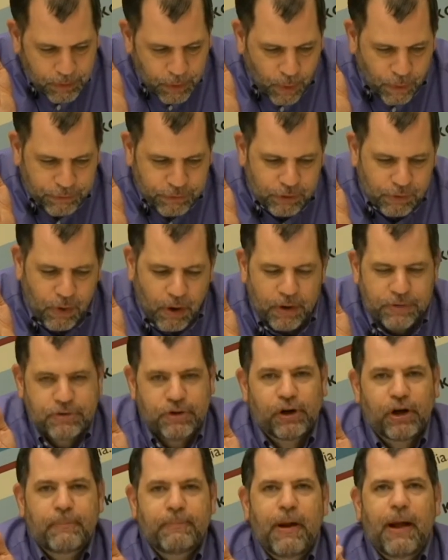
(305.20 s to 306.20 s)
Overall,
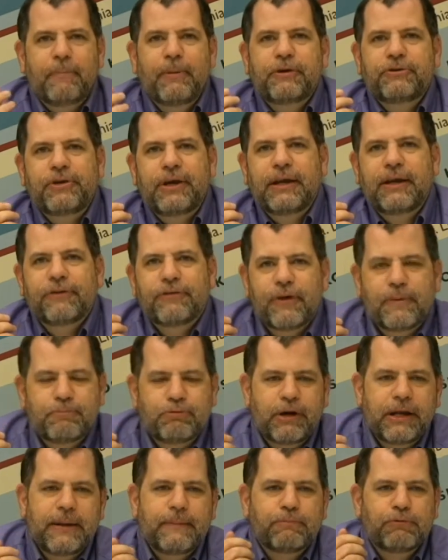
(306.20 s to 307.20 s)
journal publishing is a
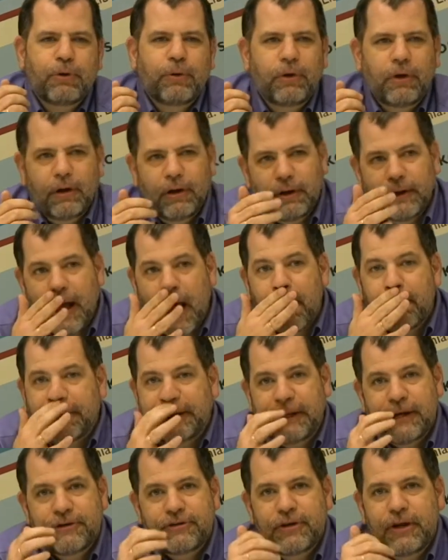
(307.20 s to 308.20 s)
pretty brutal
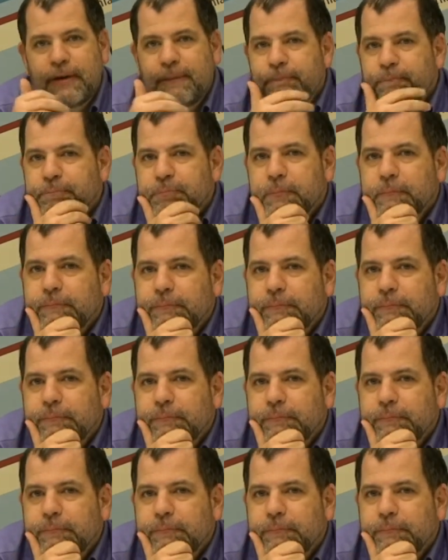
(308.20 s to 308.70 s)
competition.